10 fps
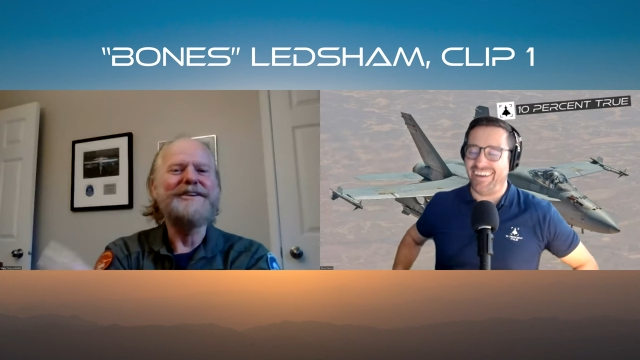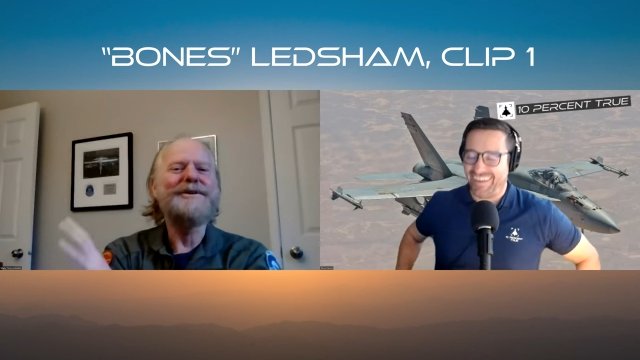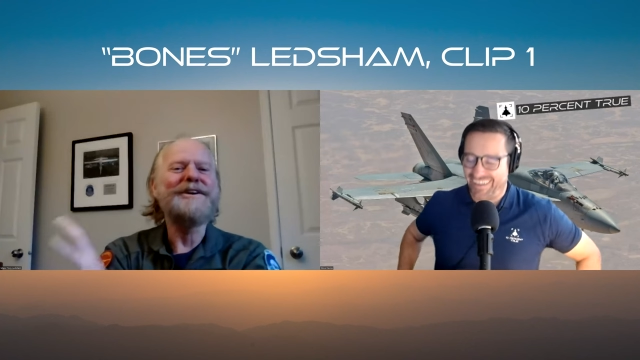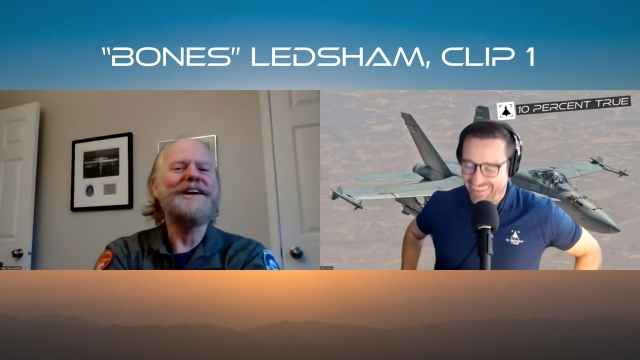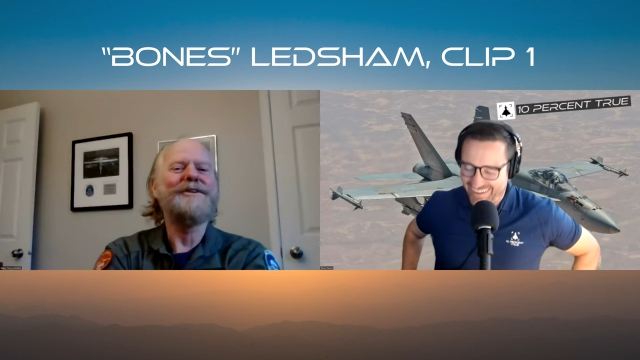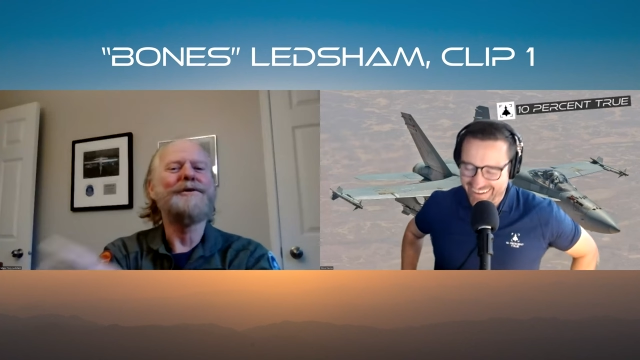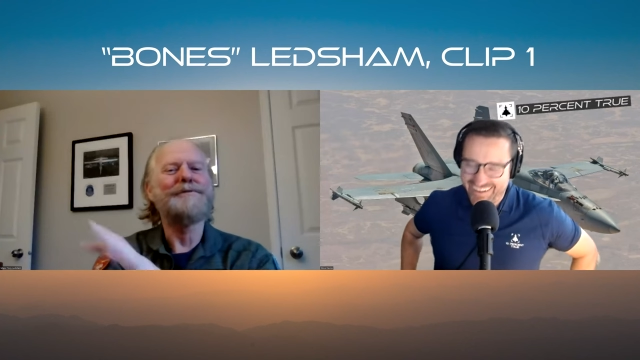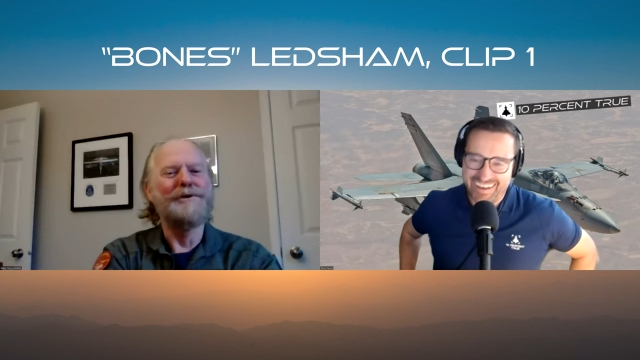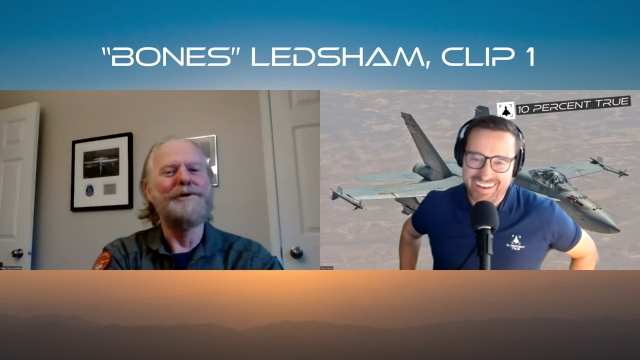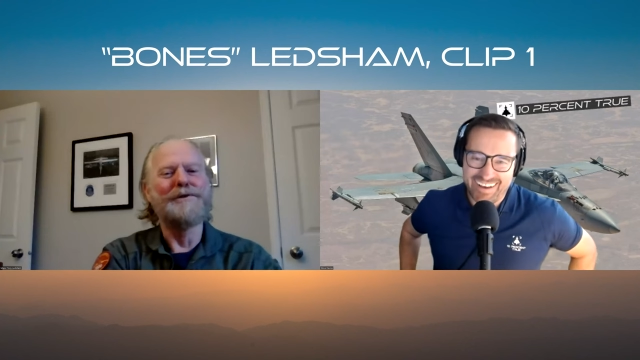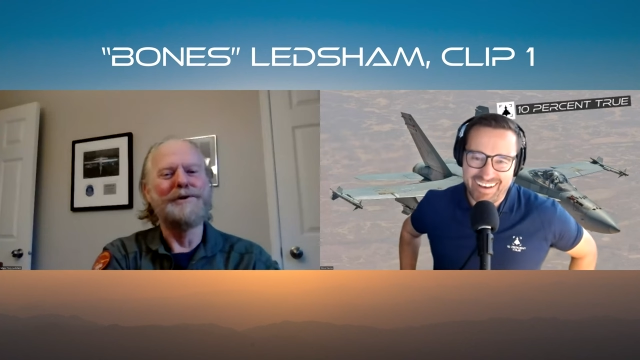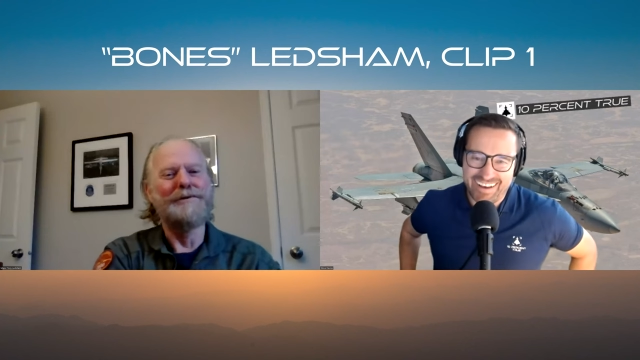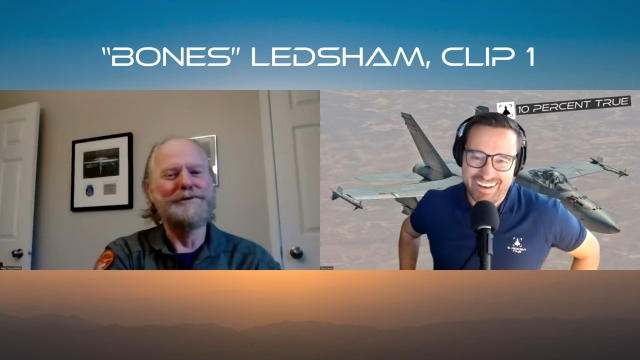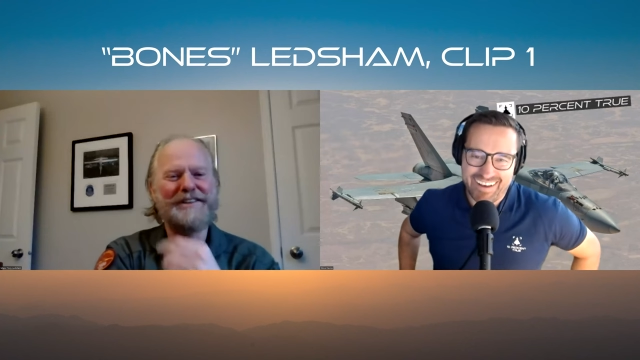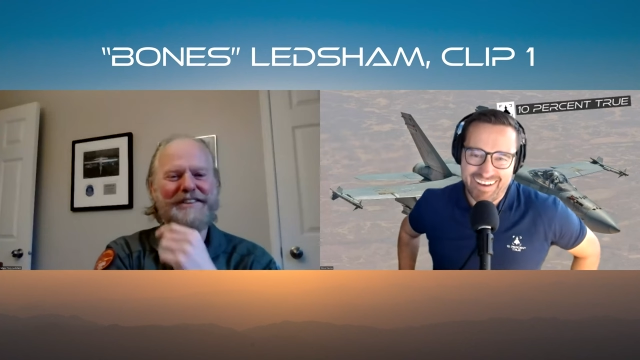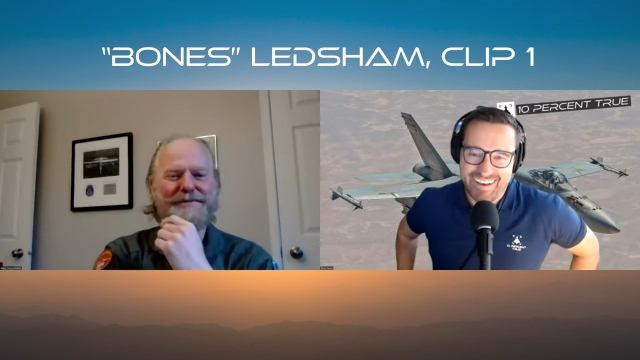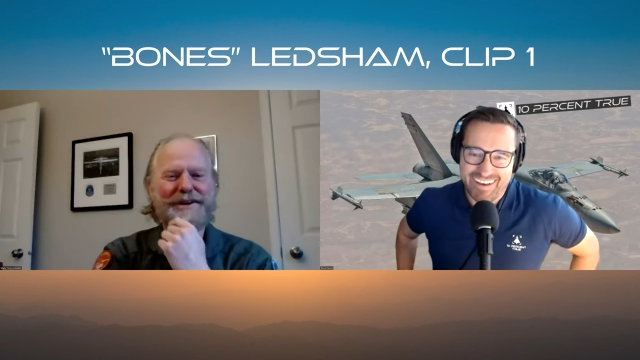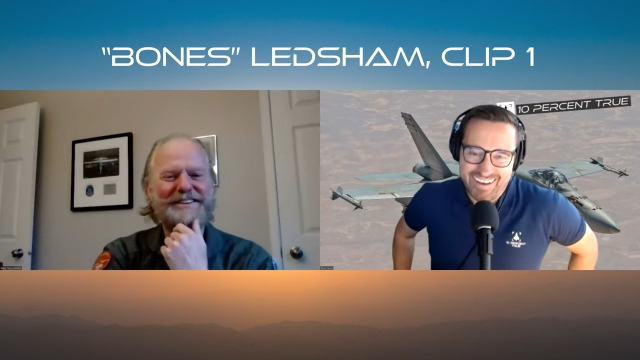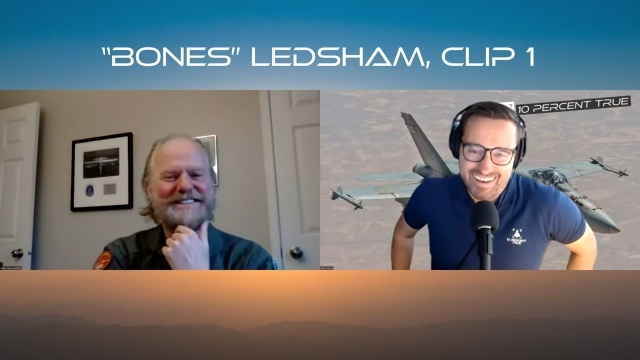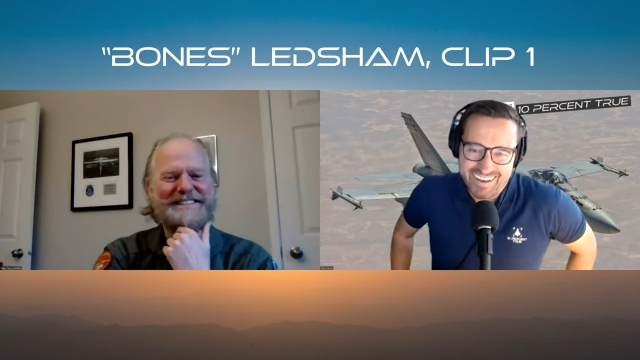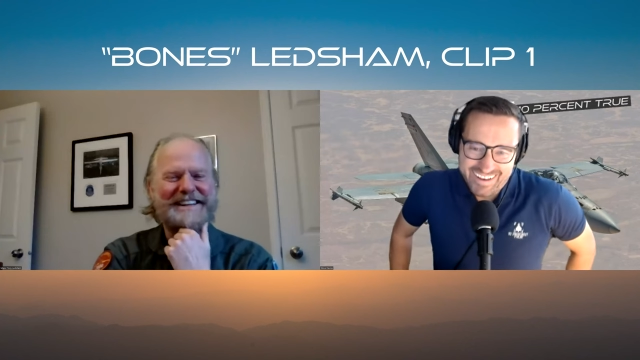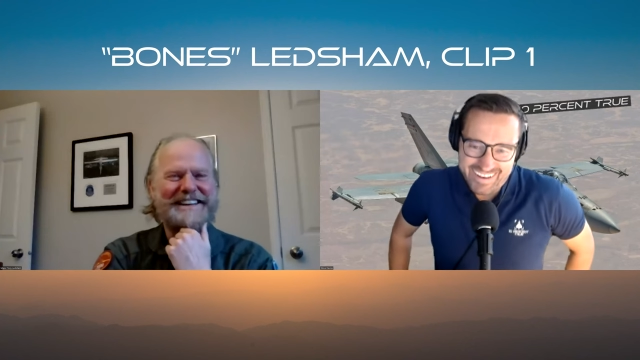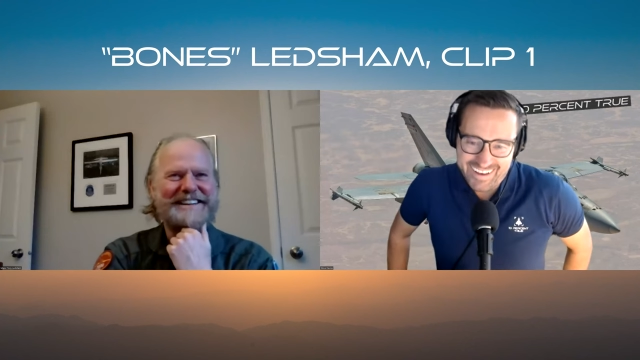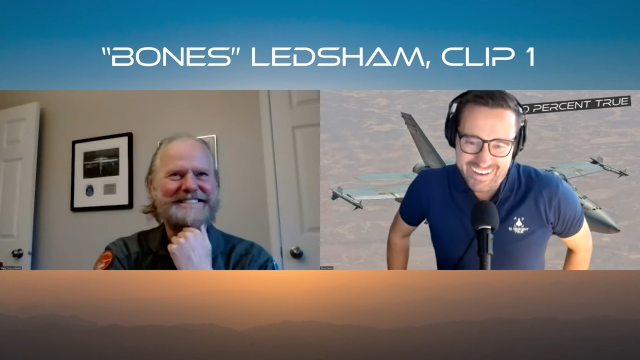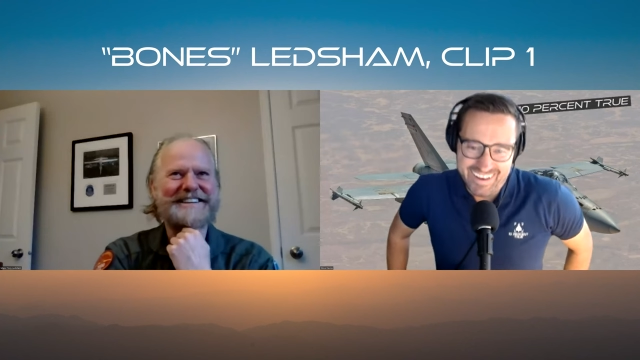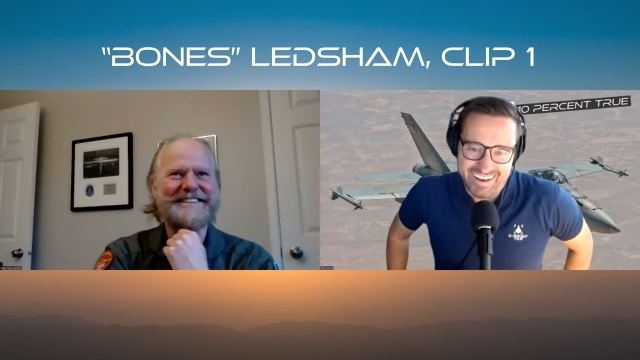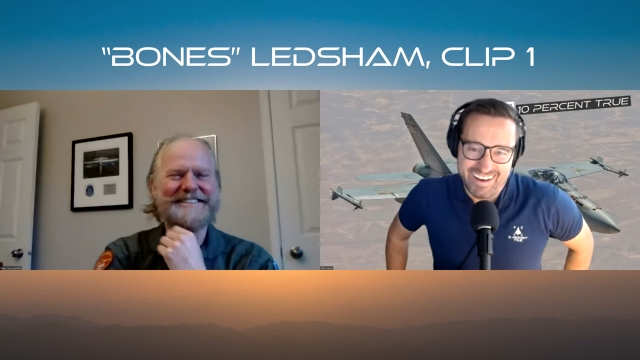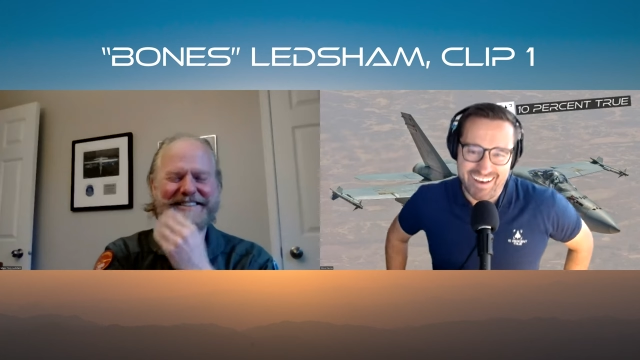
Speaker 1: And you'd hear that over and over and over on the frequency. And it's